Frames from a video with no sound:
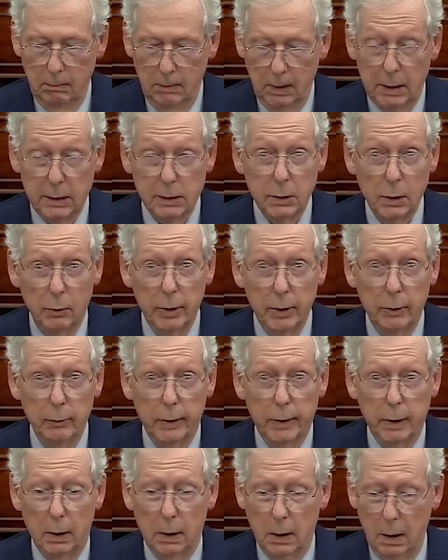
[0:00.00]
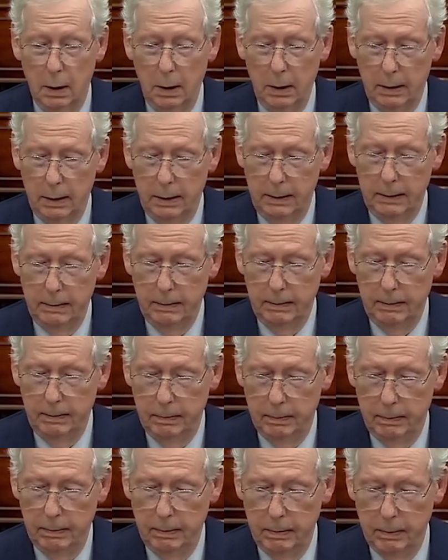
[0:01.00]
And so here we are,
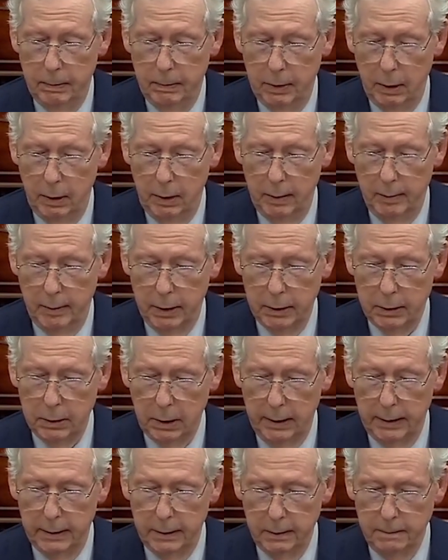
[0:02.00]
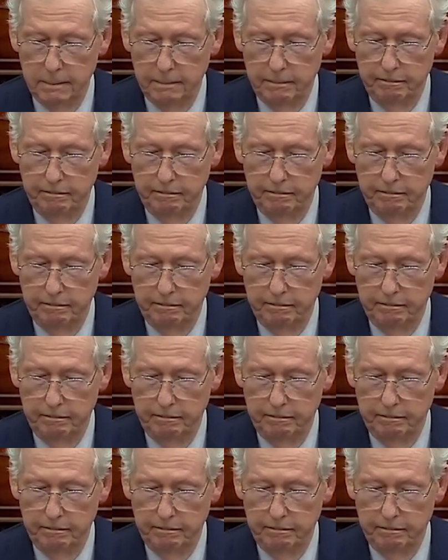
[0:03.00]
nearly a month later,